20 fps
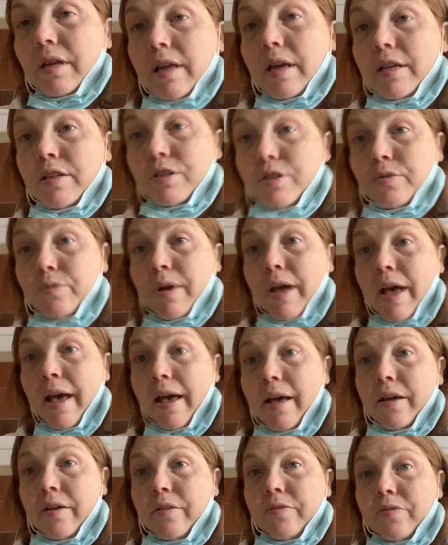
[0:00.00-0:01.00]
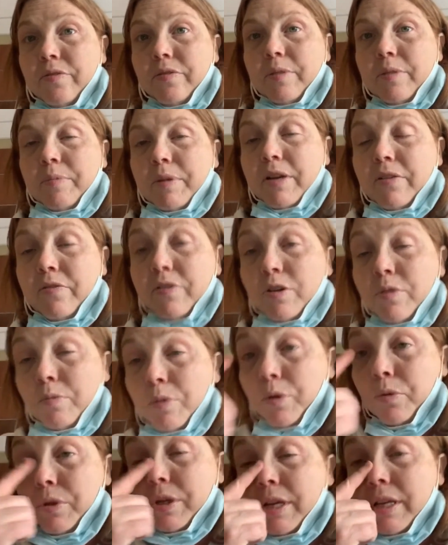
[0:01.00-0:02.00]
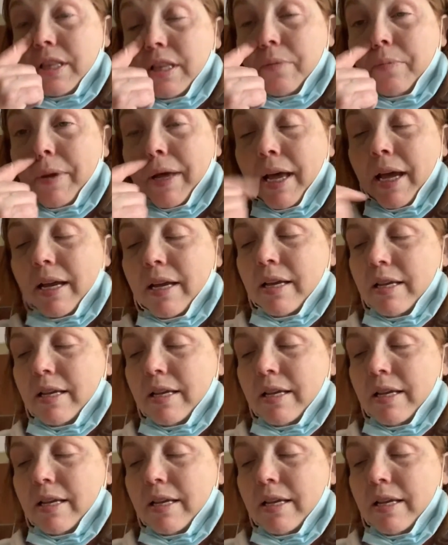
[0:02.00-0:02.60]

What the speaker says: I do have a bit of a pneumonia in the back.